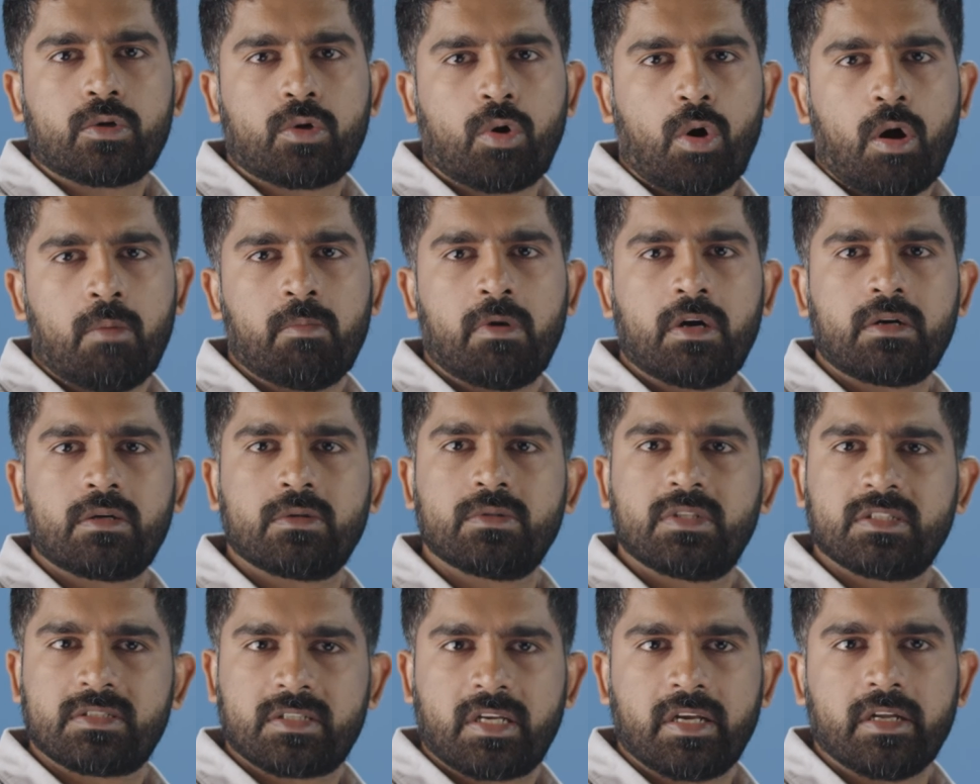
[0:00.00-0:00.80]
Trauma
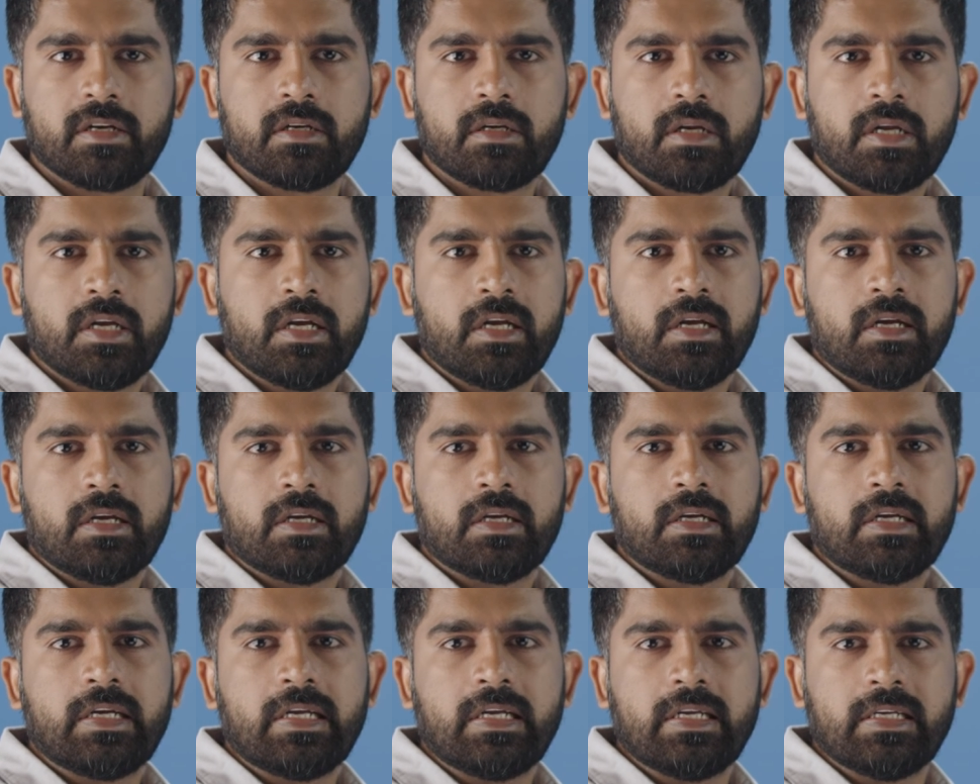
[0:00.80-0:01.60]
to the skin
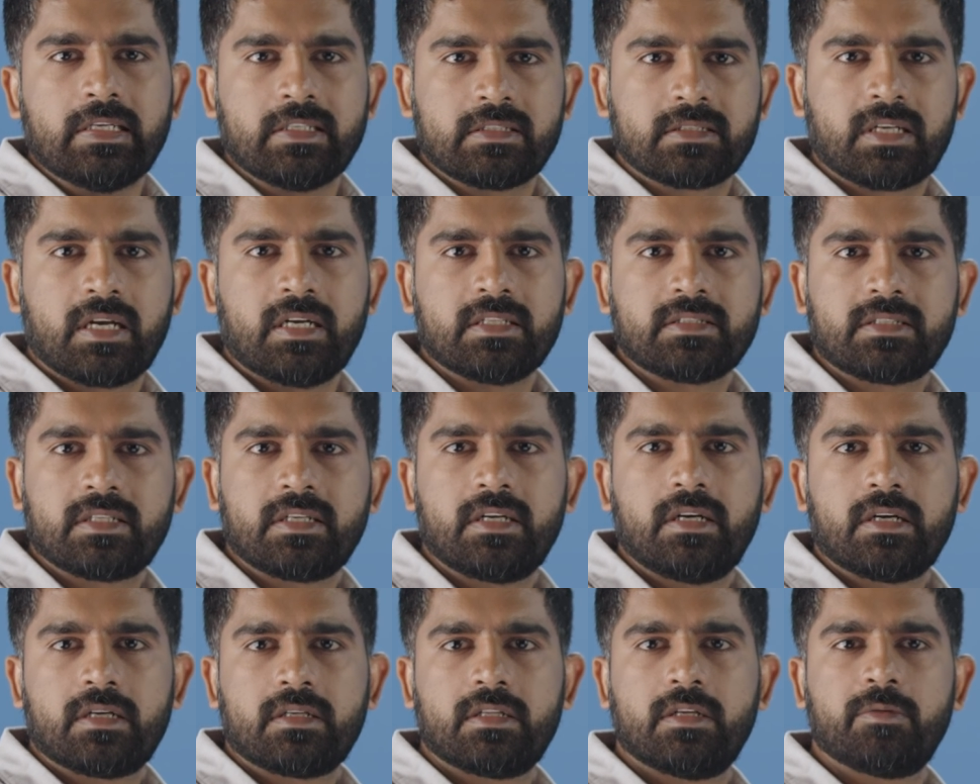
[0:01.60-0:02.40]
is
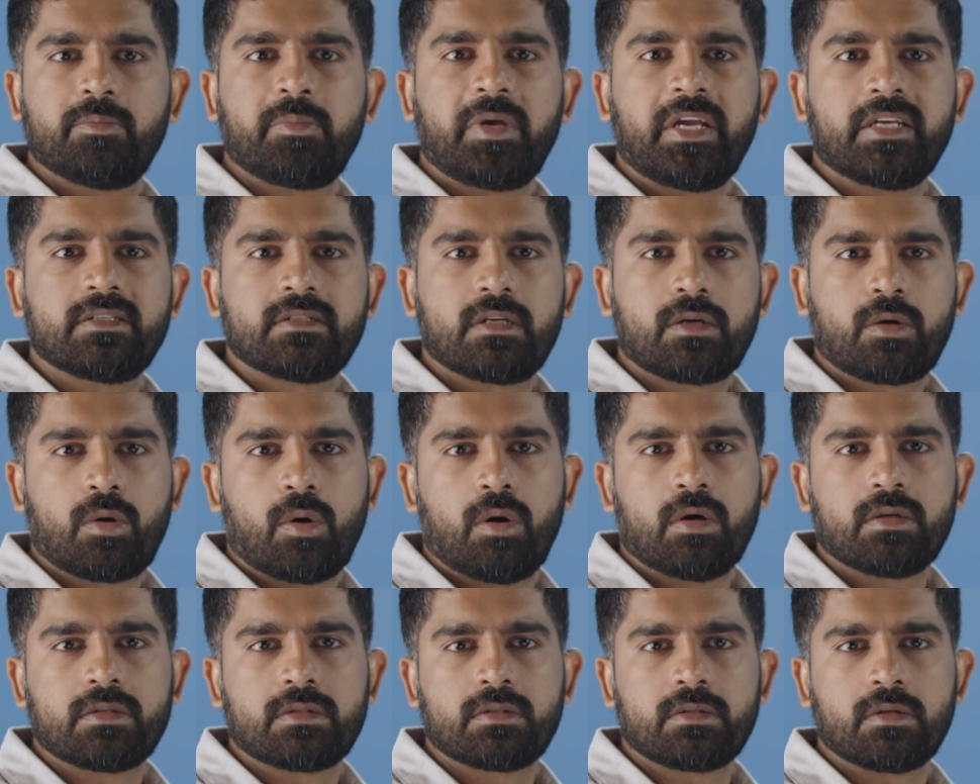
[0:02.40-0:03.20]
considered the major
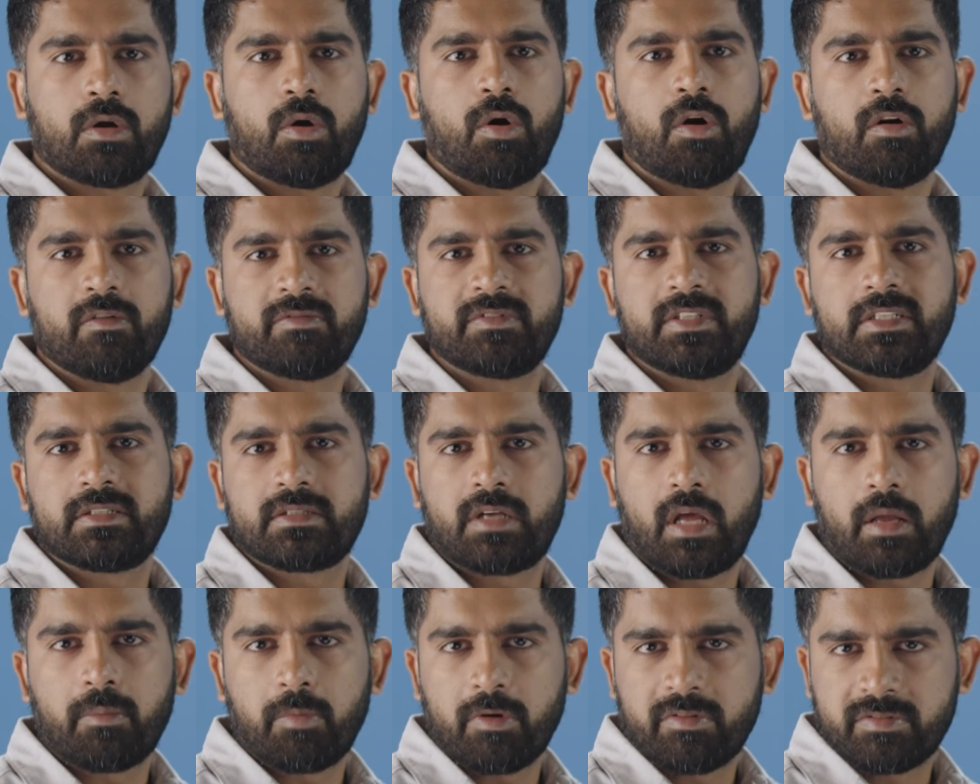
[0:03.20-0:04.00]
cause of this
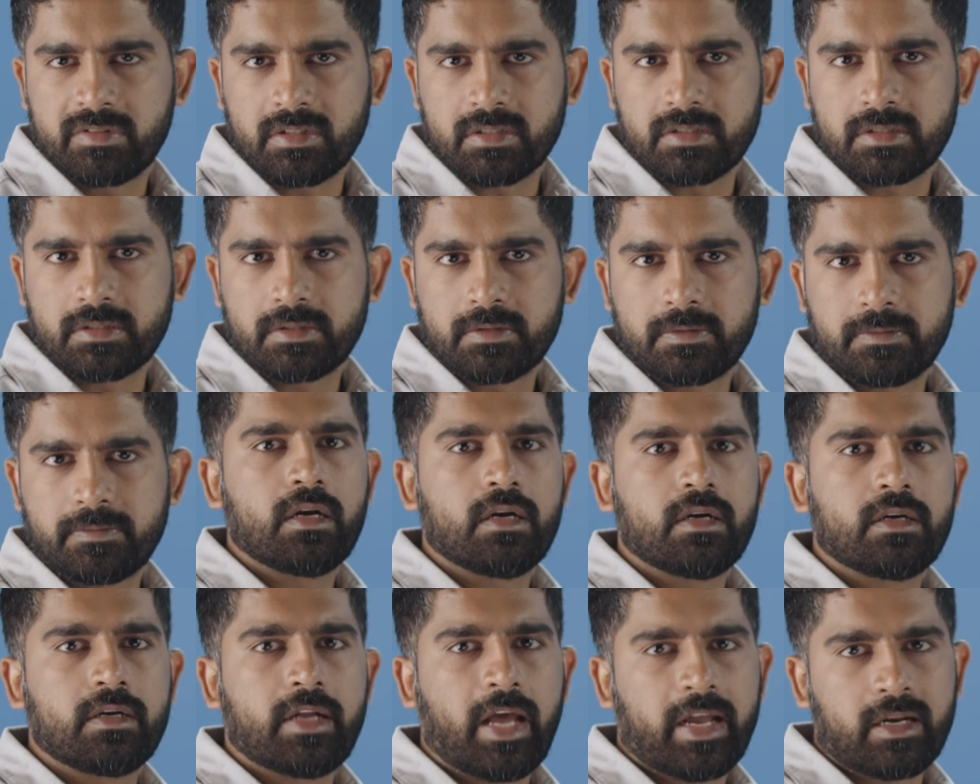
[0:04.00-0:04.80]
type of cyst.
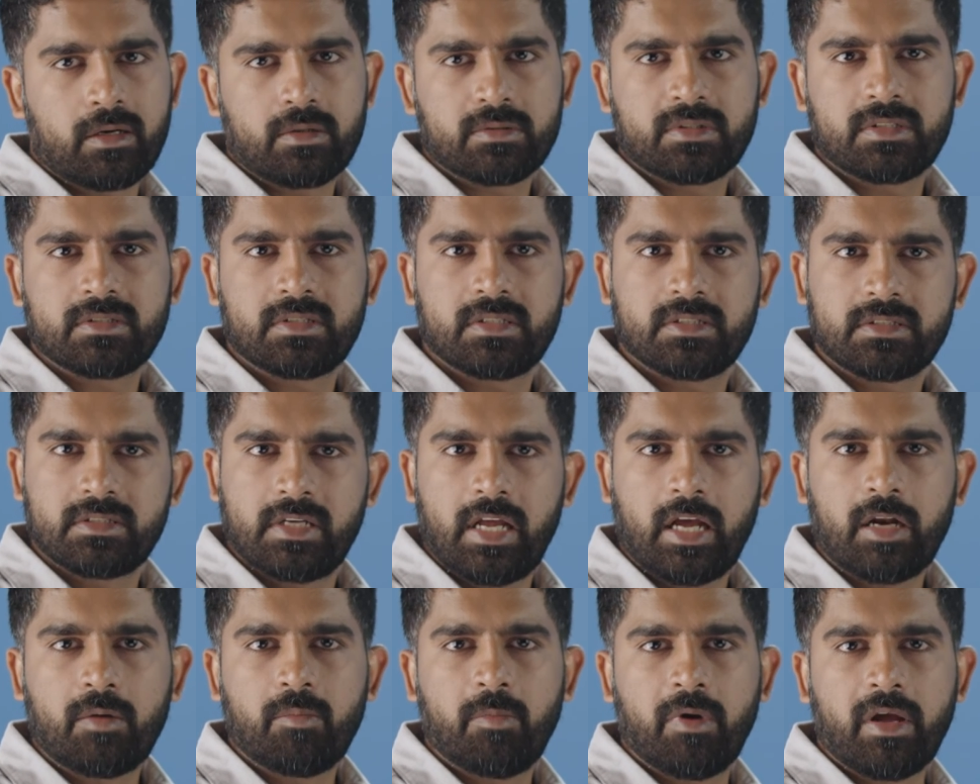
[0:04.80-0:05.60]
Diagnosis is
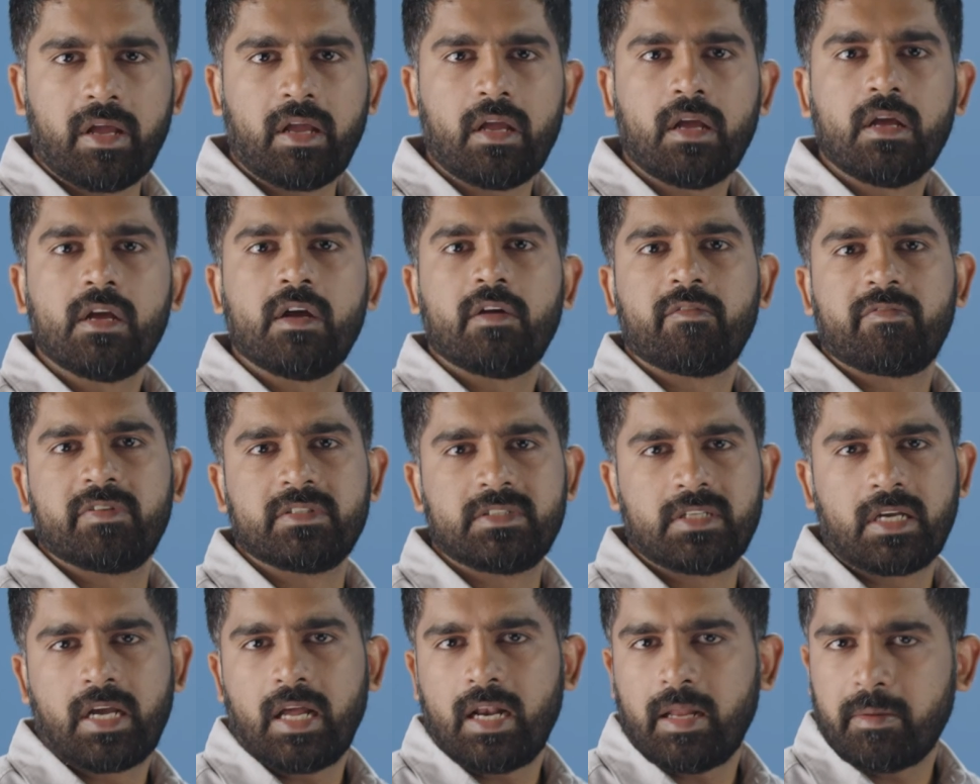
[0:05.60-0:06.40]
done by
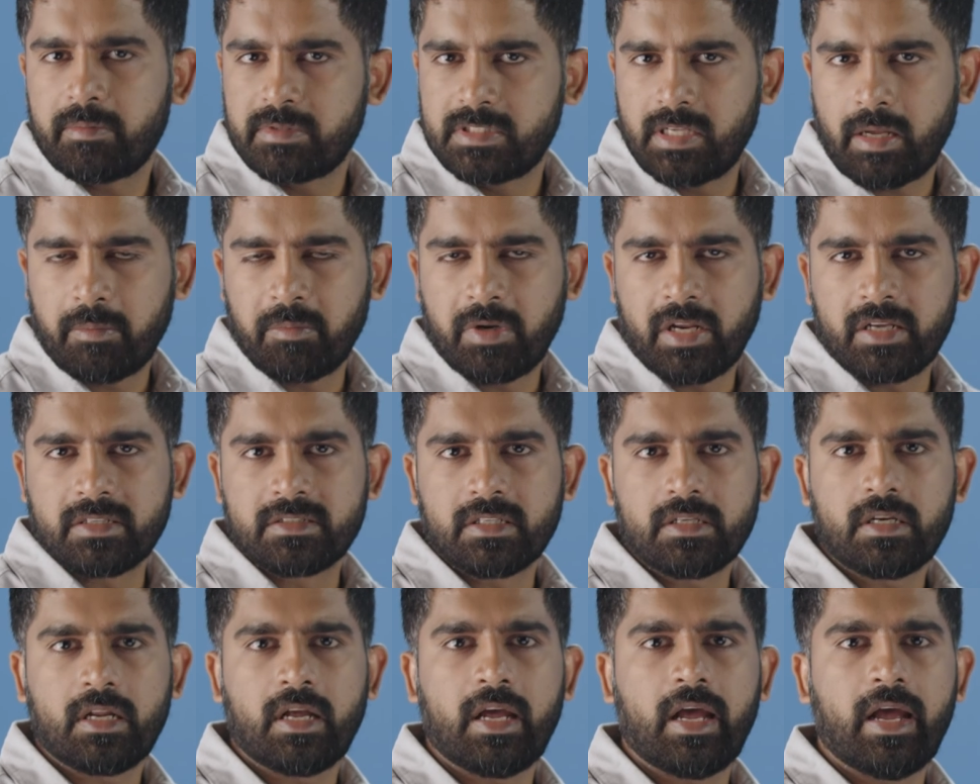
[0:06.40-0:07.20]
physical
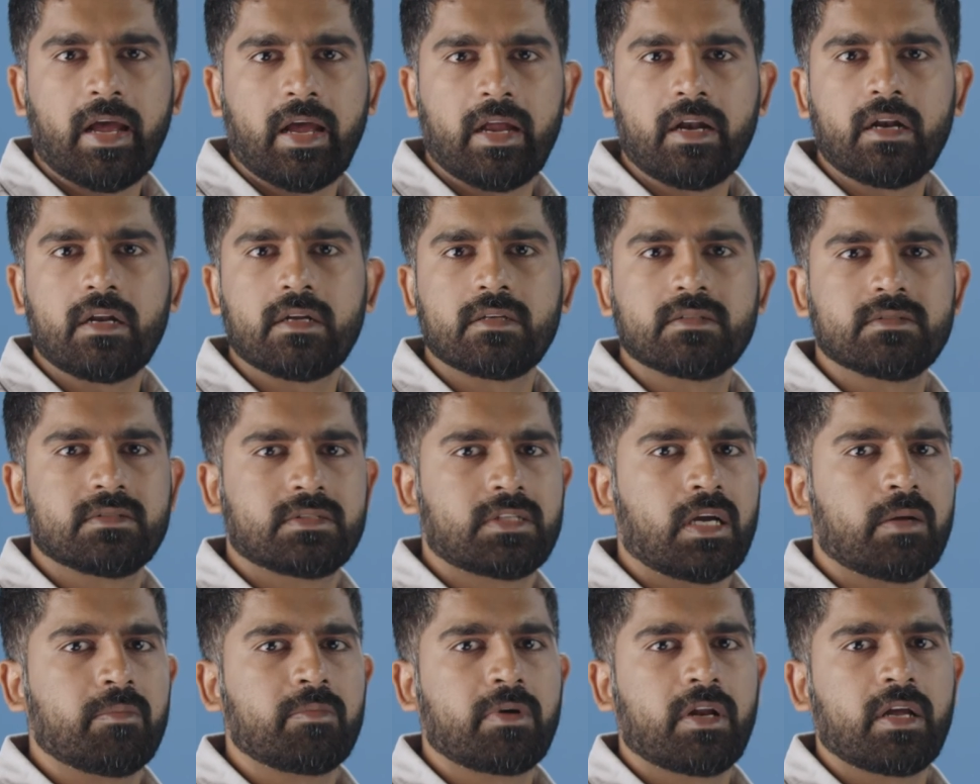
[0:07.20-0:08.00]
examination and
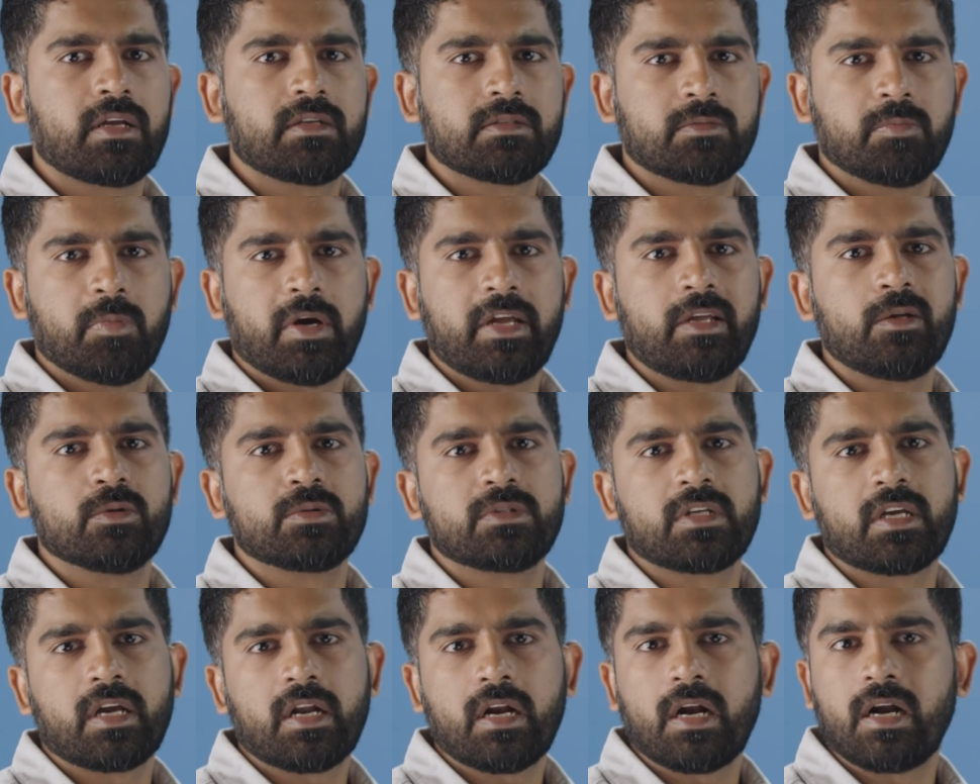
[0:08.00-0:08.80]
sometimes by
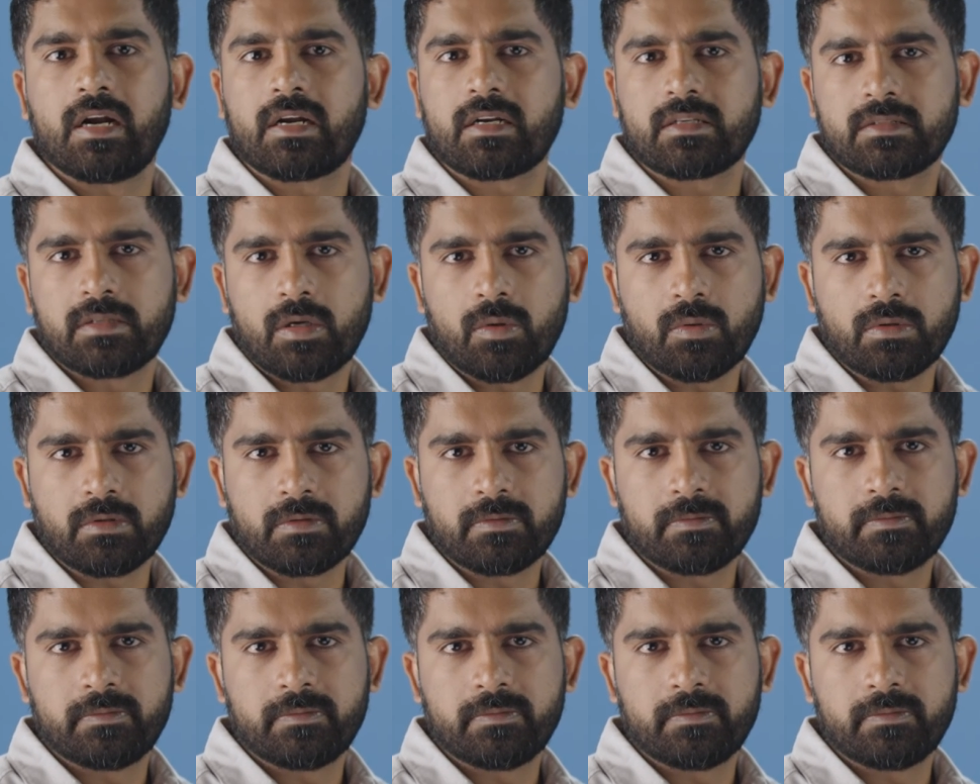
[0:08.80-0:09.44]
using an ultrasound.